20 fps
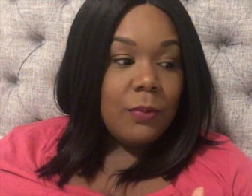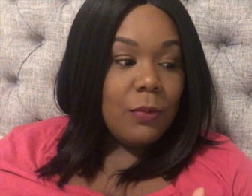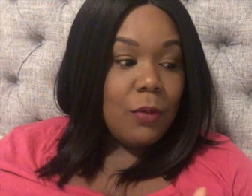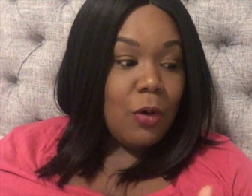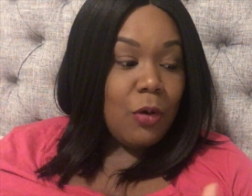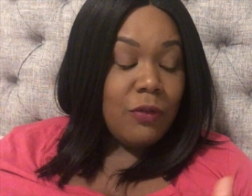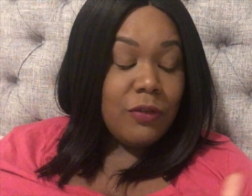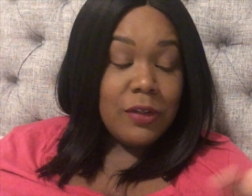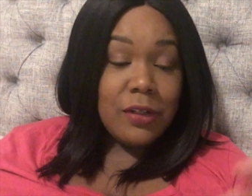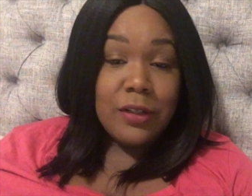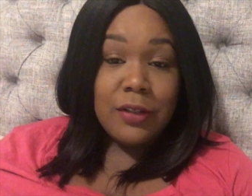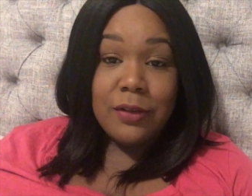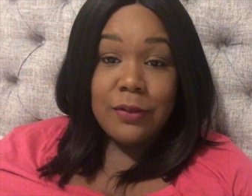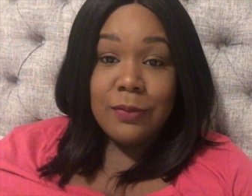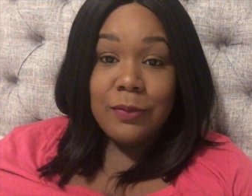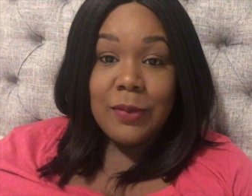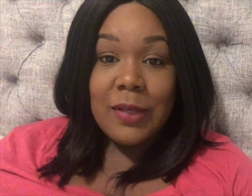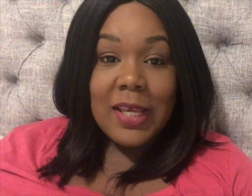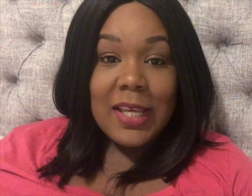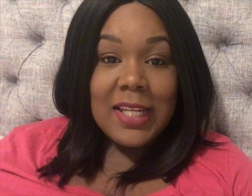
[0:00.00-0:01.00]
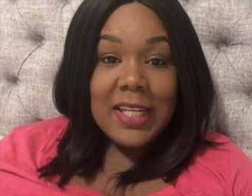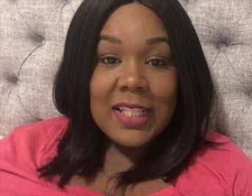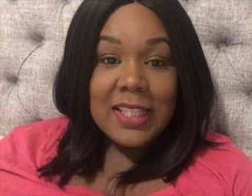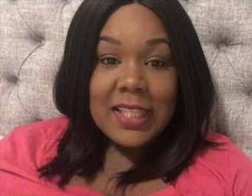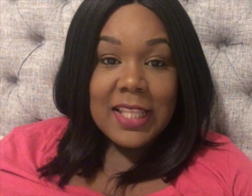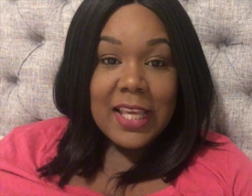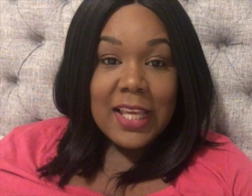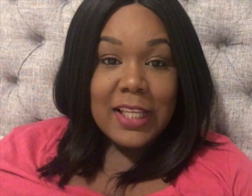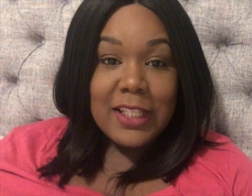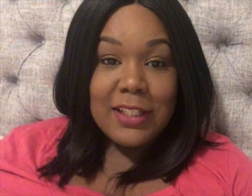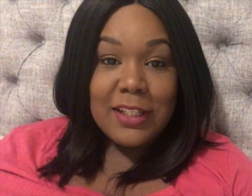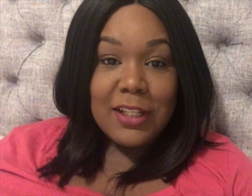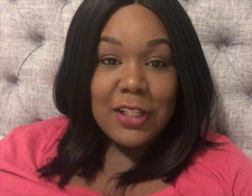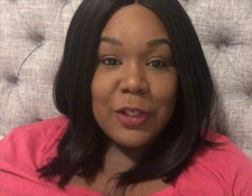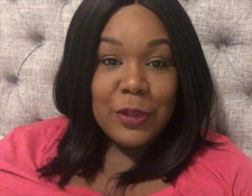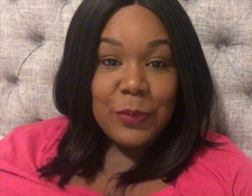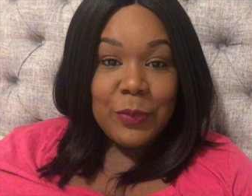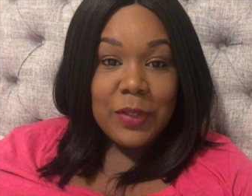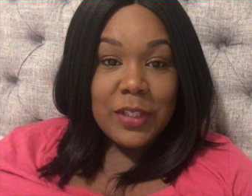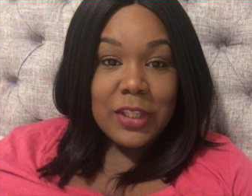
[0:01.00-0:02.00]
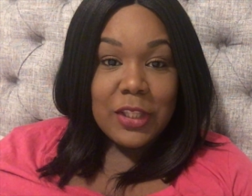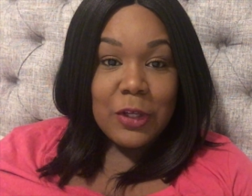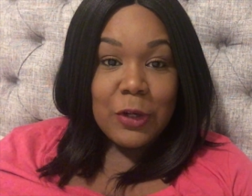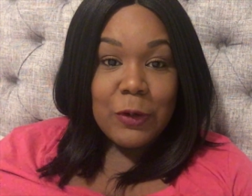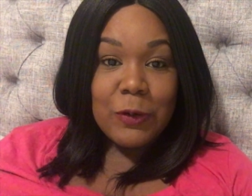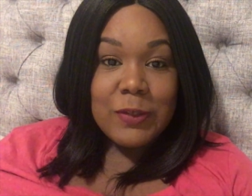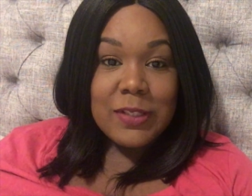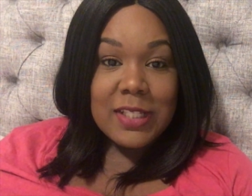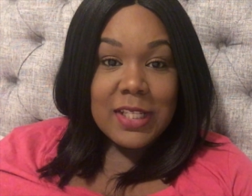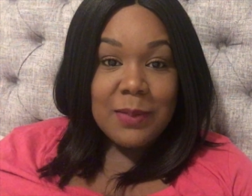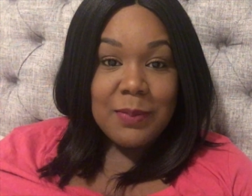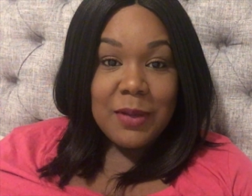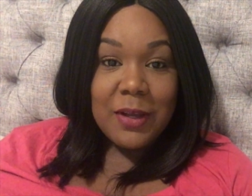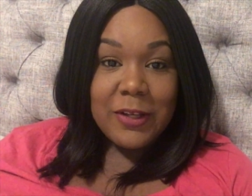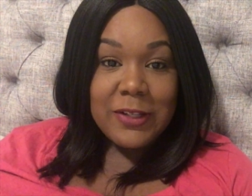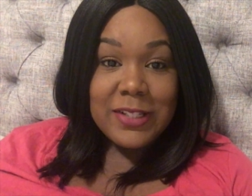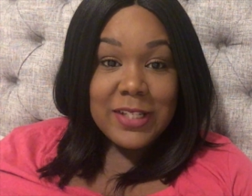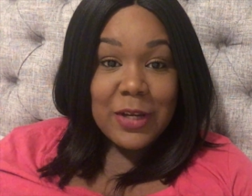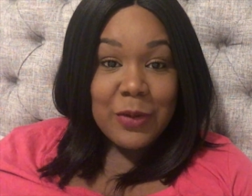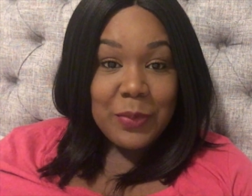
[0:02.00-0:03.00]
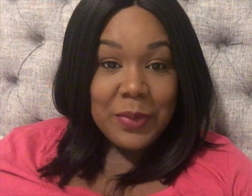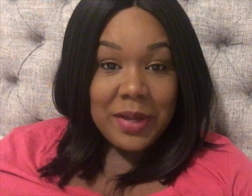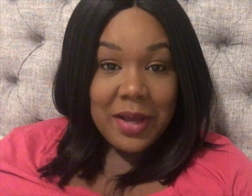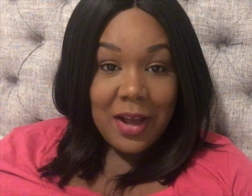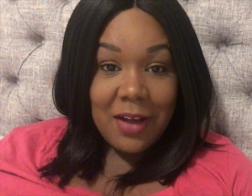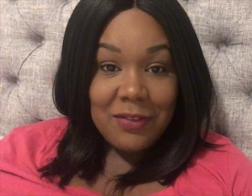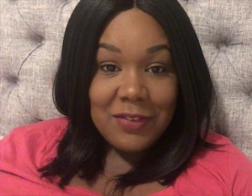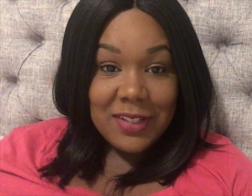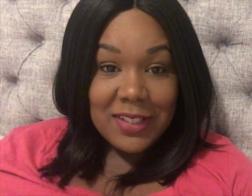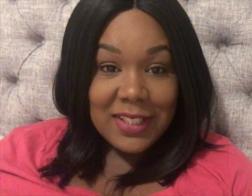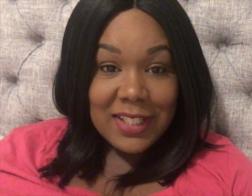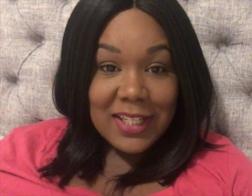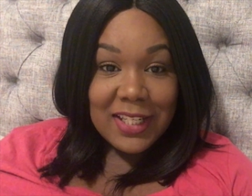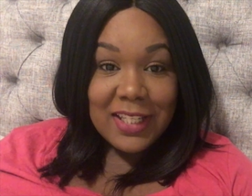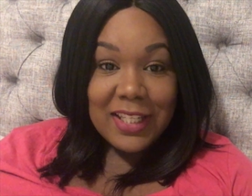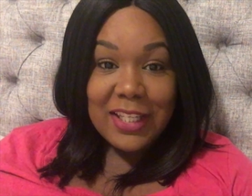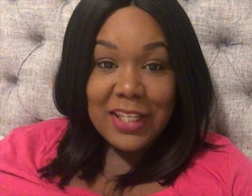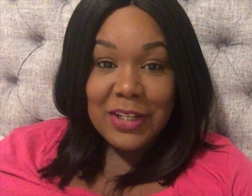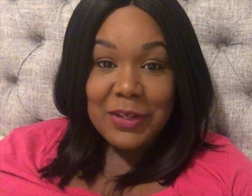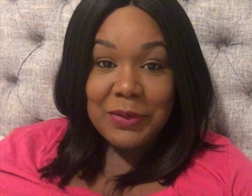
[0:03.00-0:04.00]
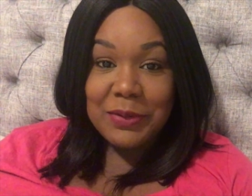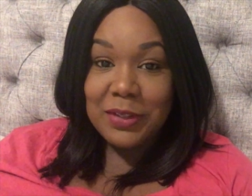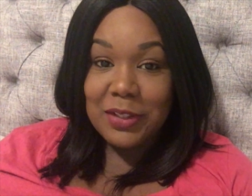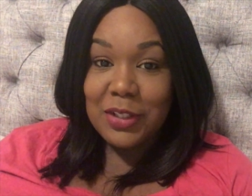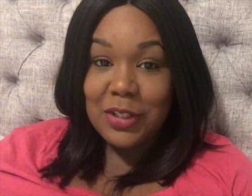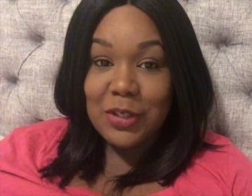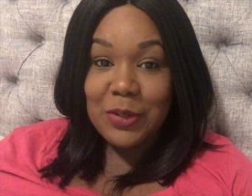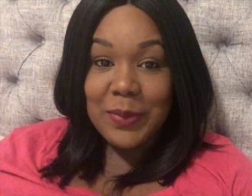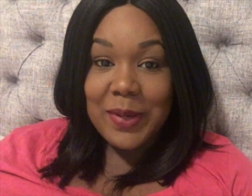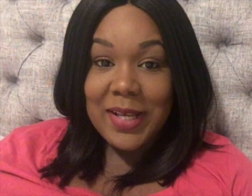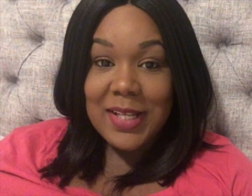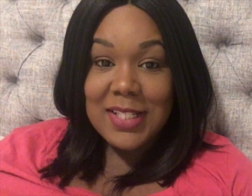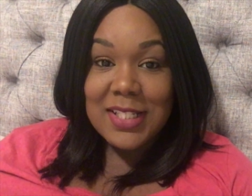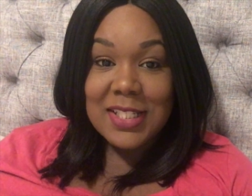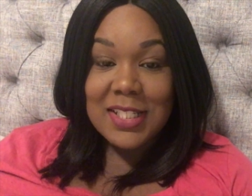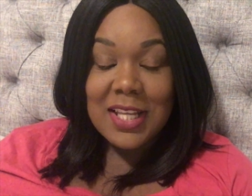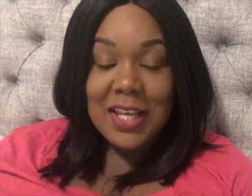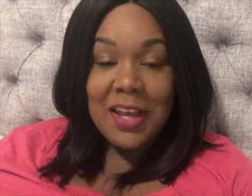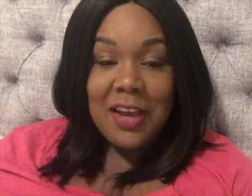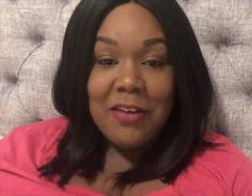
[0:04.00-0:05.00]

over anything dealing with those emails that we often get here in the U.S.